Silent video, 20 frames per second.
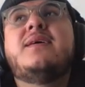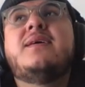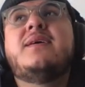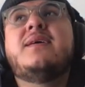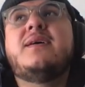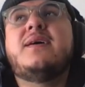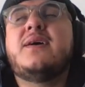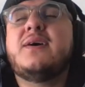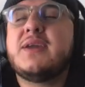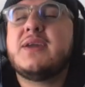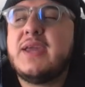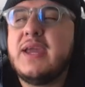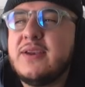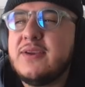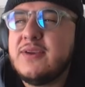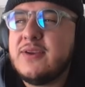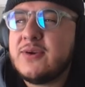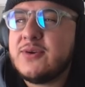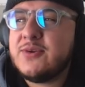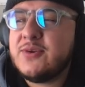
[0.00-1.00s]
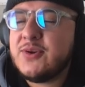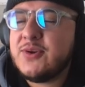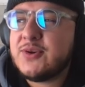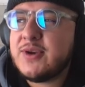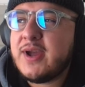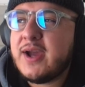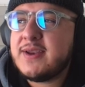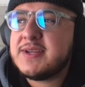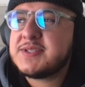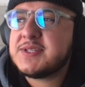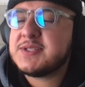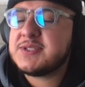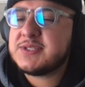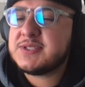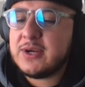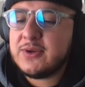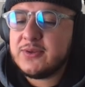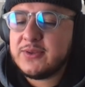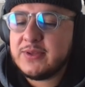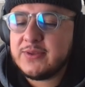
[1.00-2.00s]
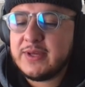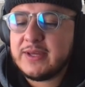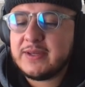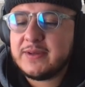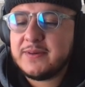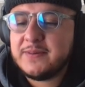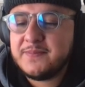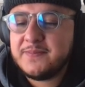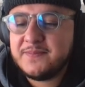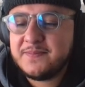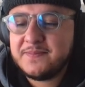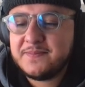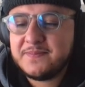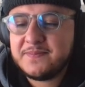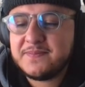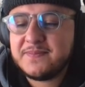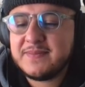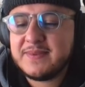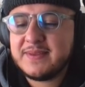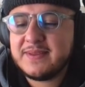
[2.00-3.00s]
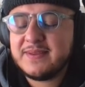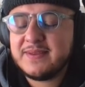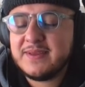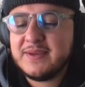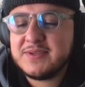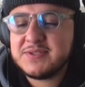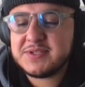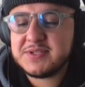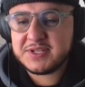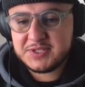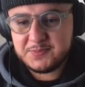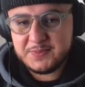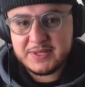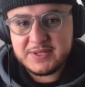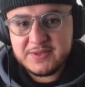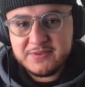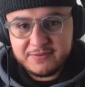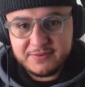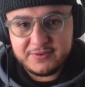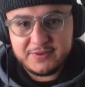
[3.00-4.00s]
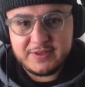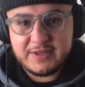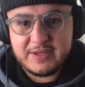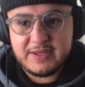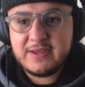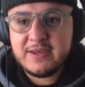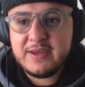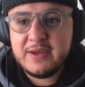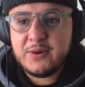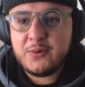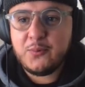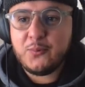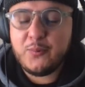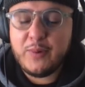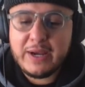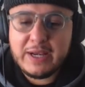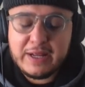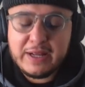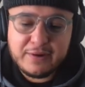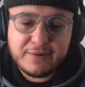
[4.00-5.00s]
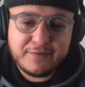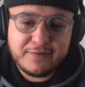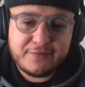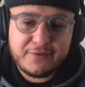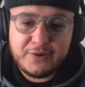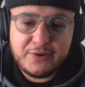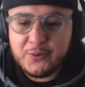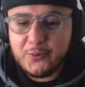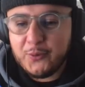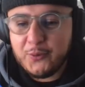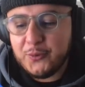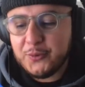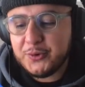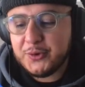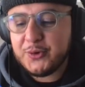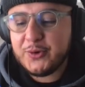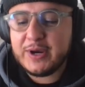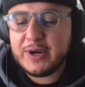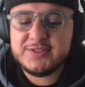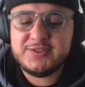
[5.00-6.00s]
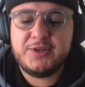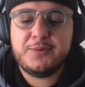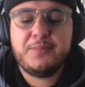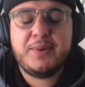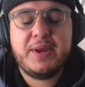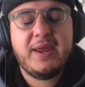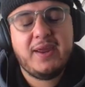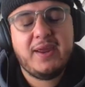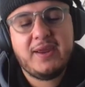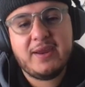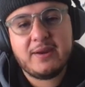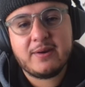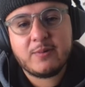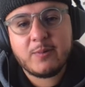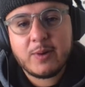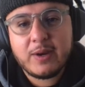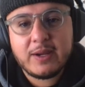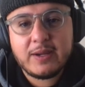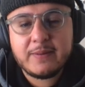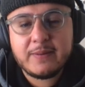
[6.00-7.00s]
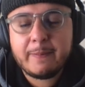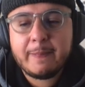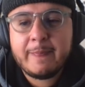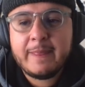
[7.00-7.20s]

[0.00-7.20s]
again, you're not necessarily like suspensefully waiting for your order as you're paying, right?